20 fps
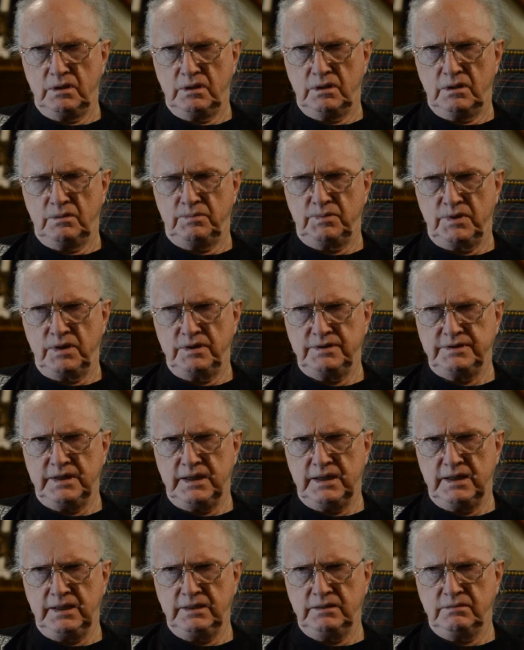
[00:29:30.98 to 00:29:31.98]

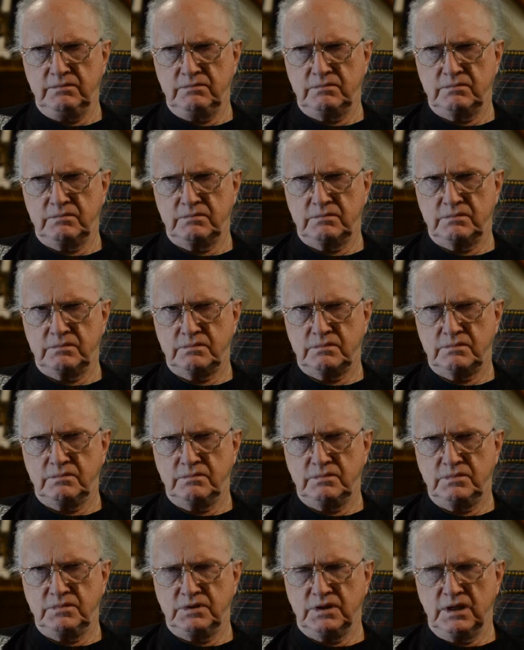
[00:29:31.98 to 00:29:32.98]
apartheid
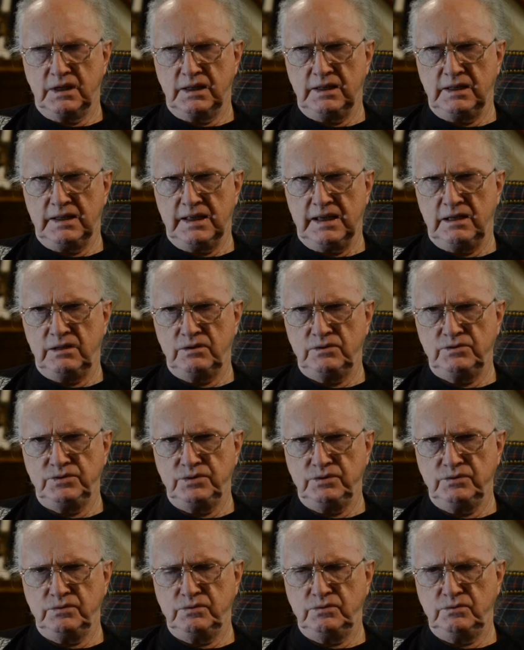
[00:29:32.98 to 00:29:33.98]
allows
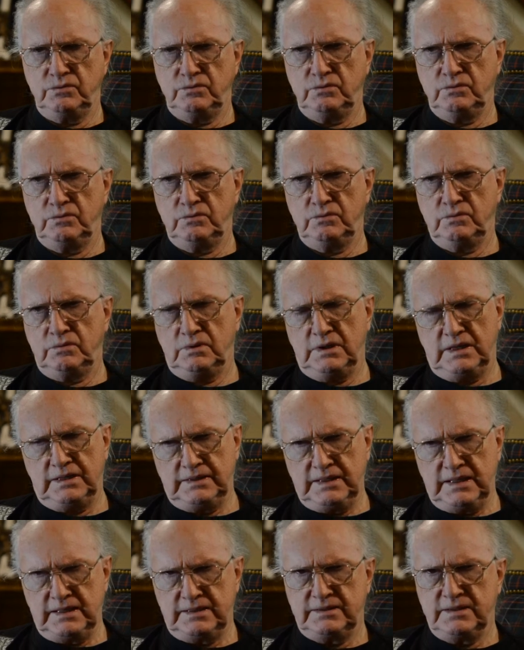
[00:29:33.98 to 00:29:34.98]
you, at
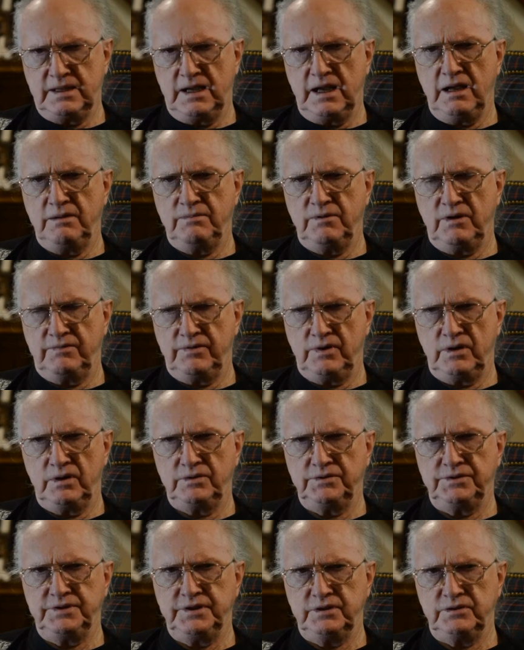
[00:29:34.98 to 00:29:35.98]
that time our
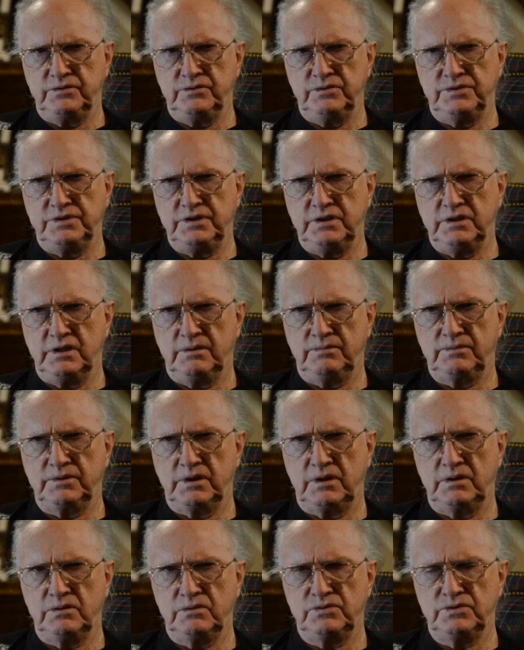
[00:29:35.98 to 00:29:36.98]
volunteers would see it up
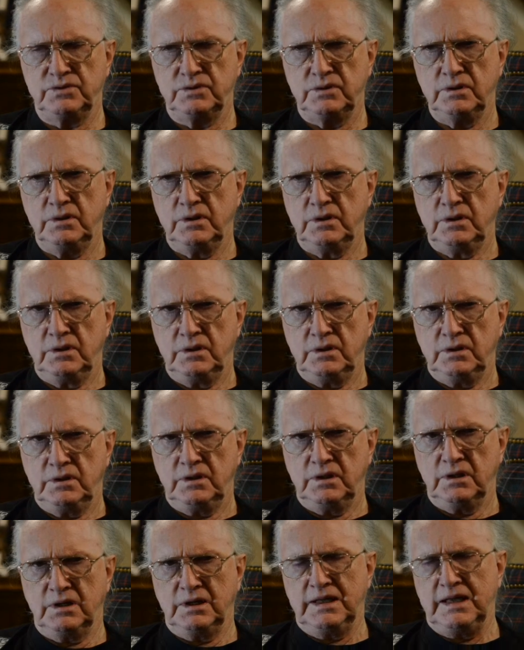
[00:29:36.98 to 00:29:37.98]
close,
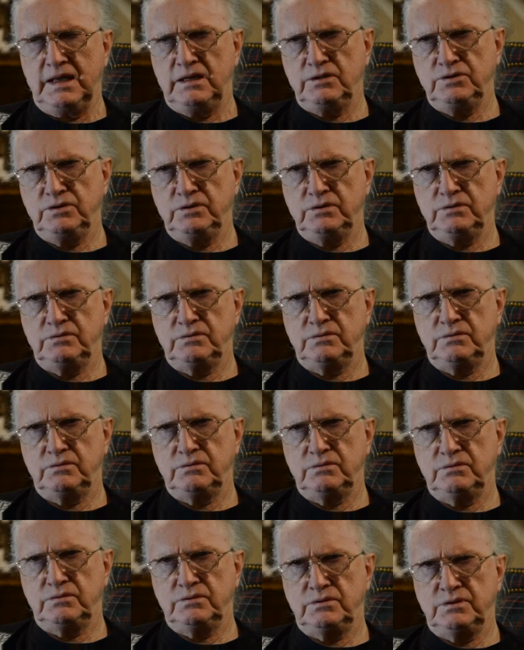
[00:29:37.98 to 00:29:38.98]
it allows you
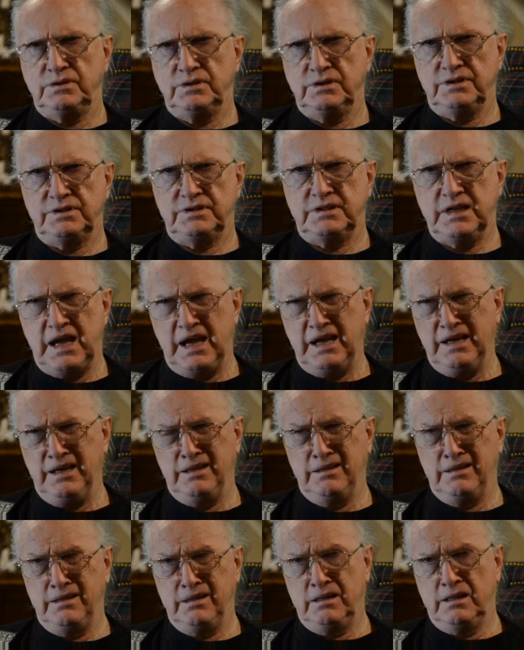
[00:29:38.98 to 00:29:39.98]
to decide
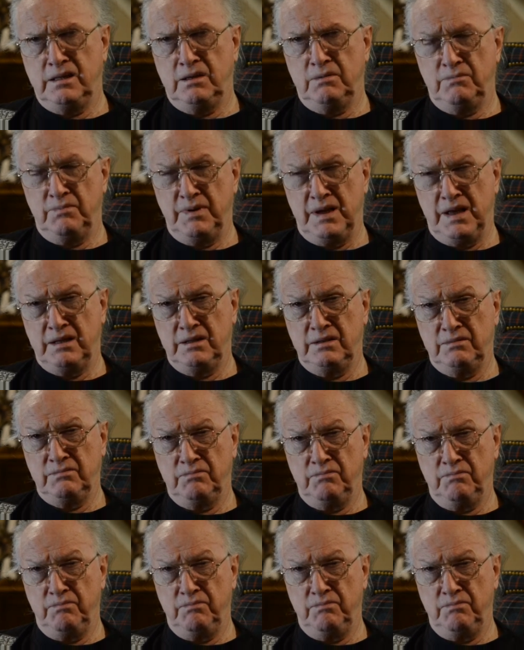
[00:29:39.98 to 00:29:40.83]
about